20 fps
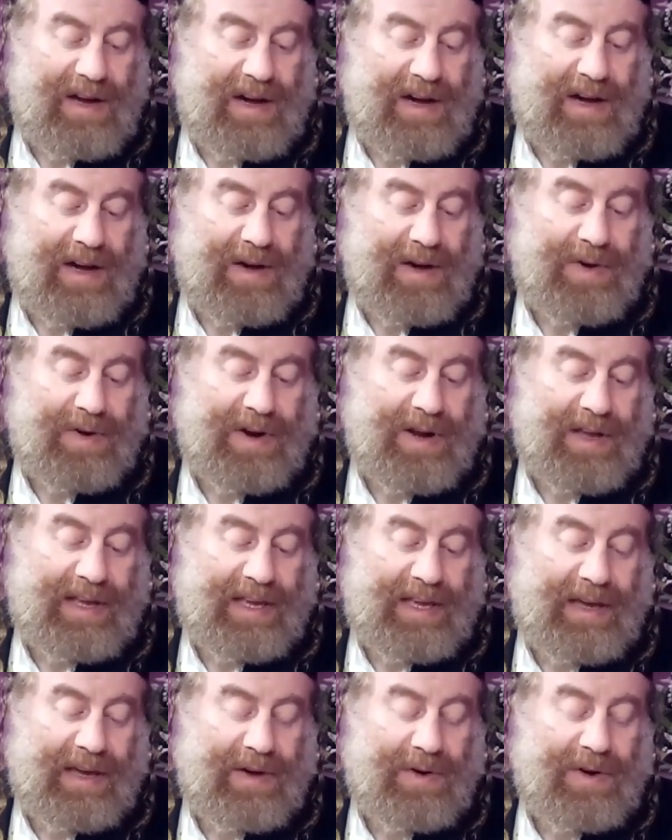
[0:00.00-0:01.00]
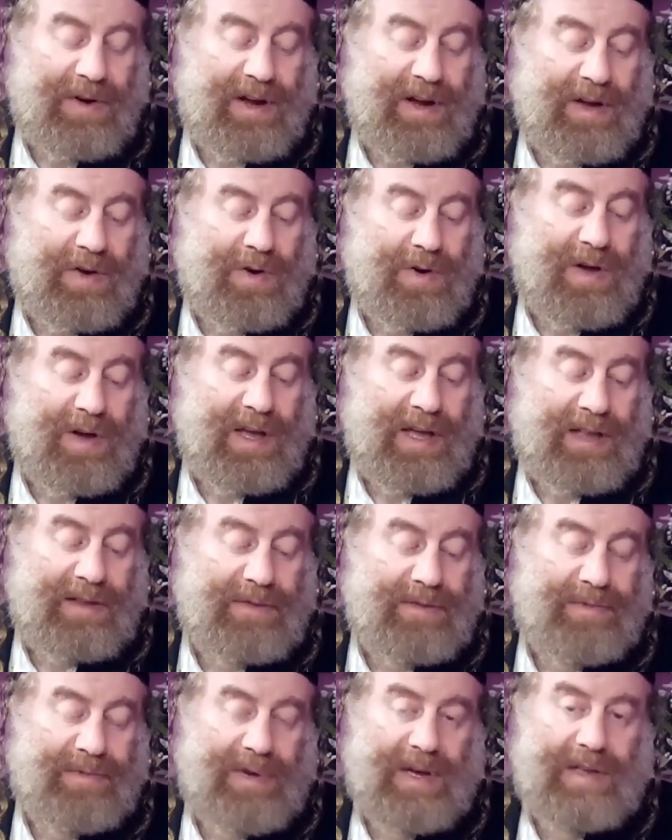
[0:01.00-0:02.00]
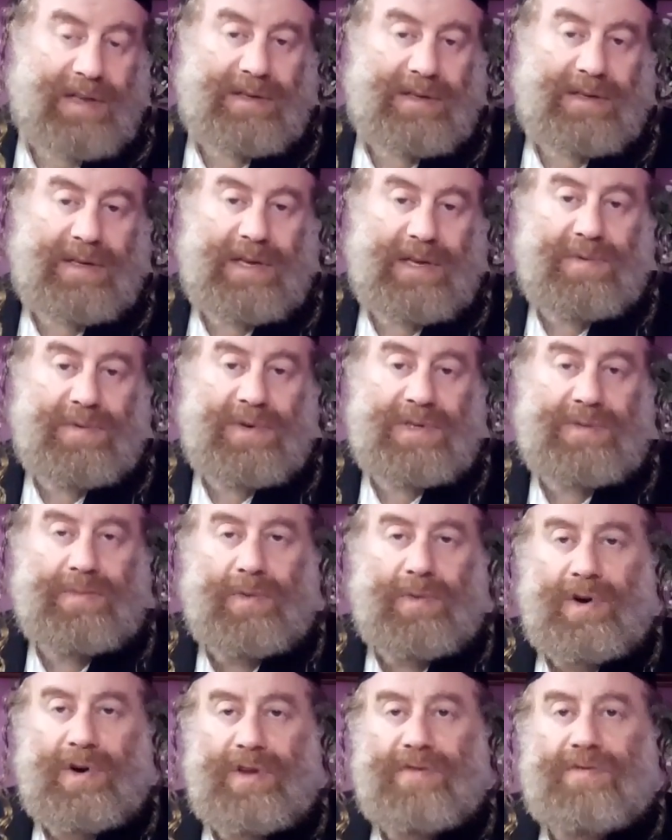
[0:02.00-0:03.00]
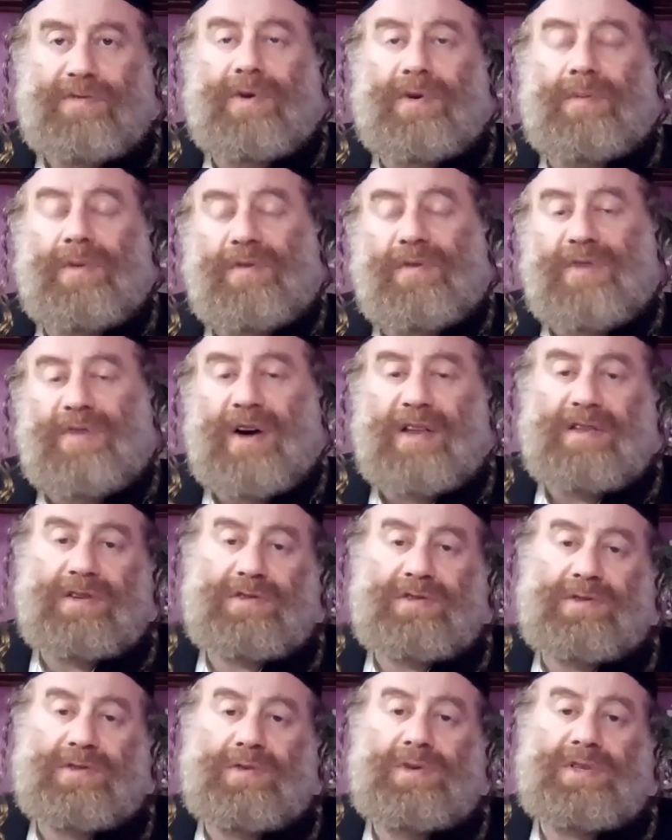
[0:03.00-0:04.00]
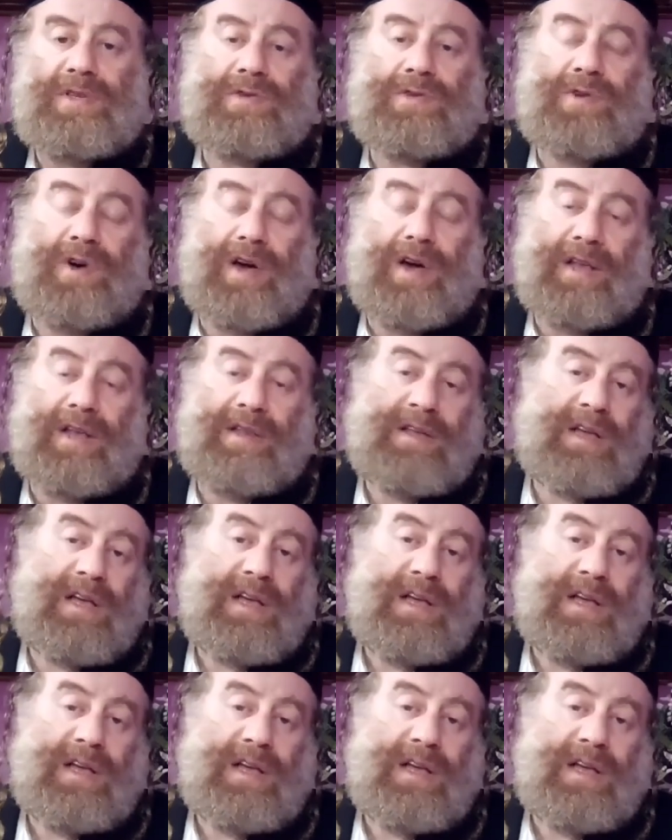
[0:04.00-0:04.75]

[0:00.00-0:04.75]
Uh, or a or a Kohen, right? He was born from a father who is Kohen.